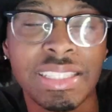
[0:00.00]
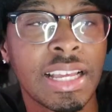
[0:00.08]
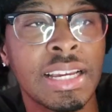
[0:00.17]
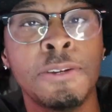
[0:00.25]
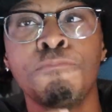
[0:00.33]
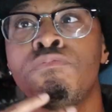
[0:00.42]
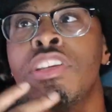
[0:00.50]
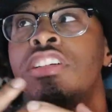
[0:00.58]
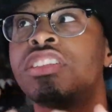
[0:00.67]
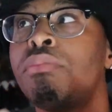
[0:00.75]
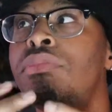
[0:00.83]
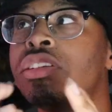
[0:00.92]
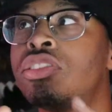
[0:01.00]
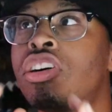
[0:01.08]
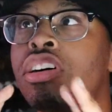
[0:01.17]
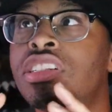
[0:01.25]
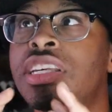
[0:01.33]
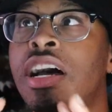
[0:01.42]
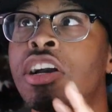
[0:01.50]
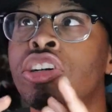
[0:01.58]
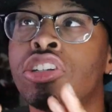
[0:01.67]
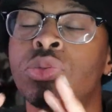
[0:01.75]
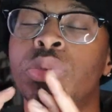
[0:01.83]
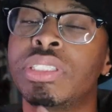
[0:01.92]
Like, some of the songs I
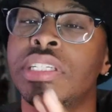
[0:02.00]
heard was